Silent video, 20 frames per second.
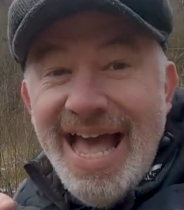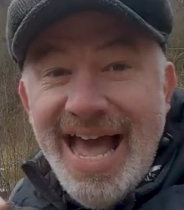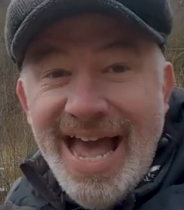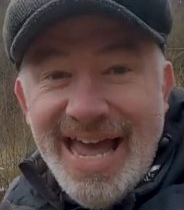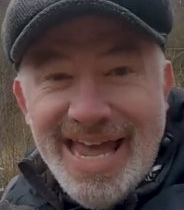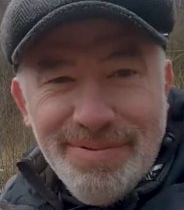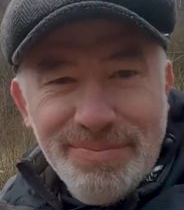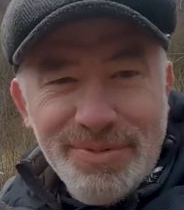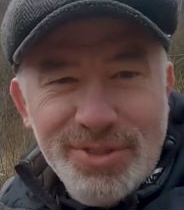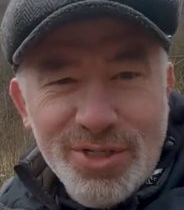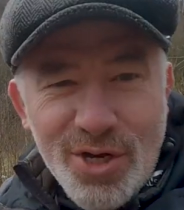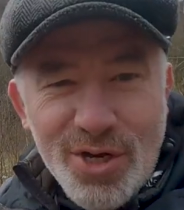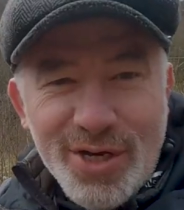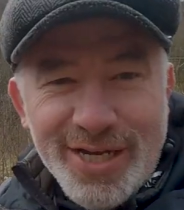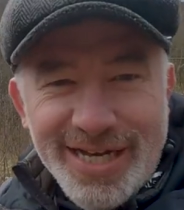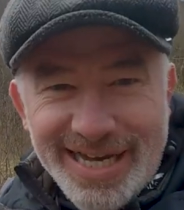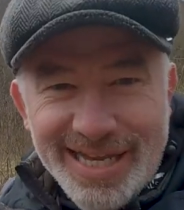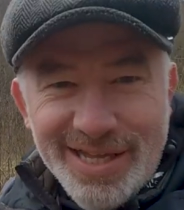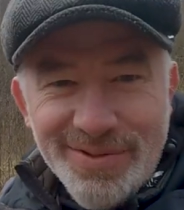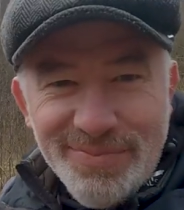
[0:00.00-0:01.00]
I am
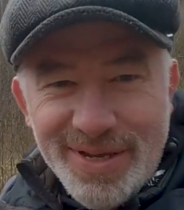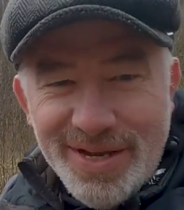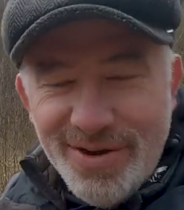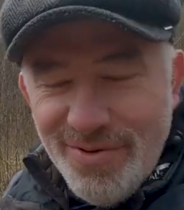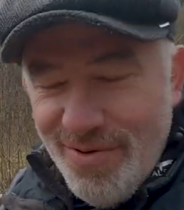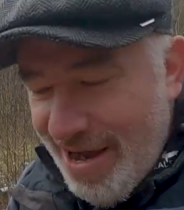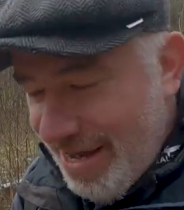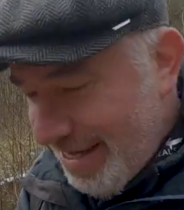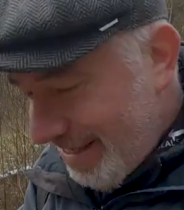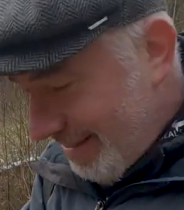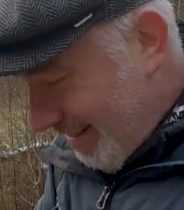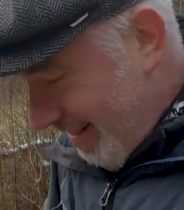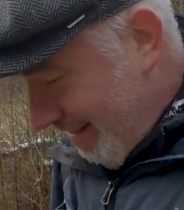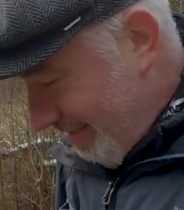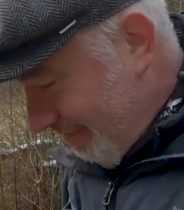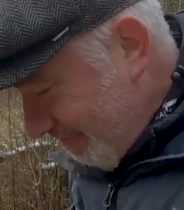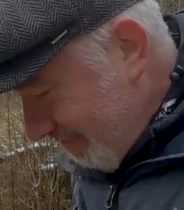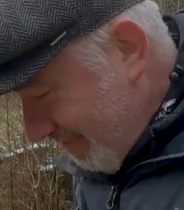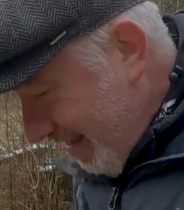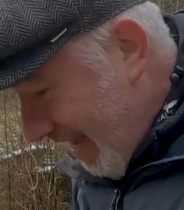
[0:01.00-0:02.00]
talking a little bit quieter
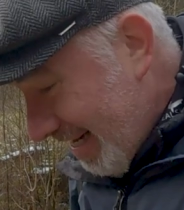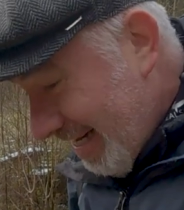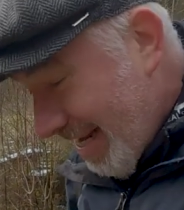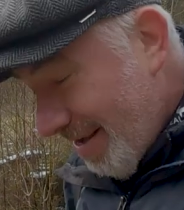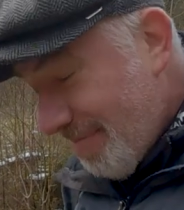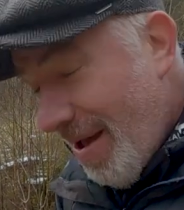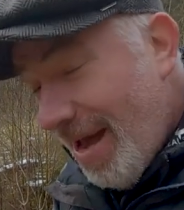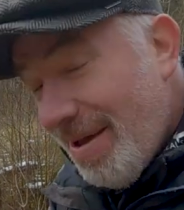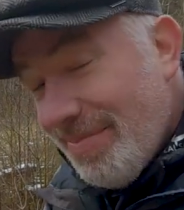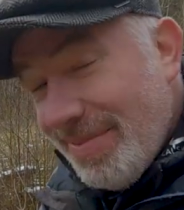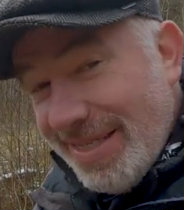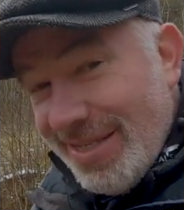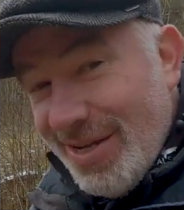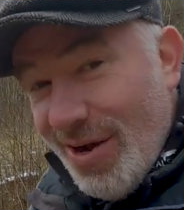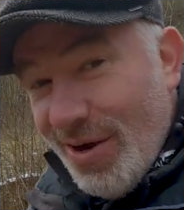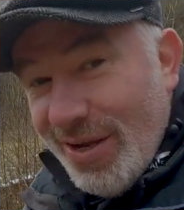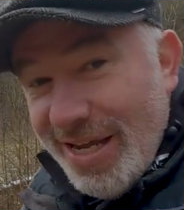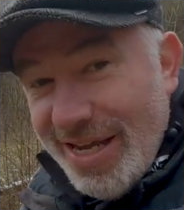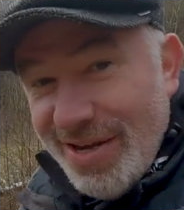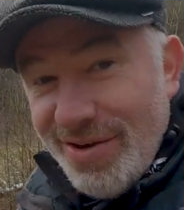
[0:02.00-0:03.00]
and I might be
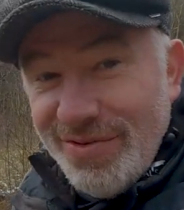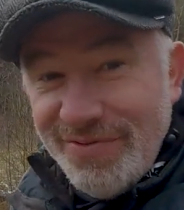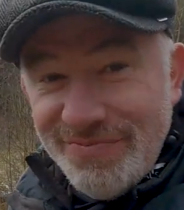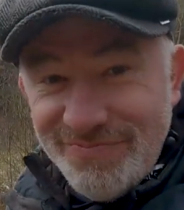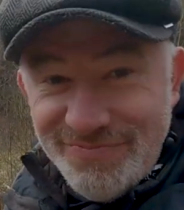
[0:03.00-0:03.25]
talking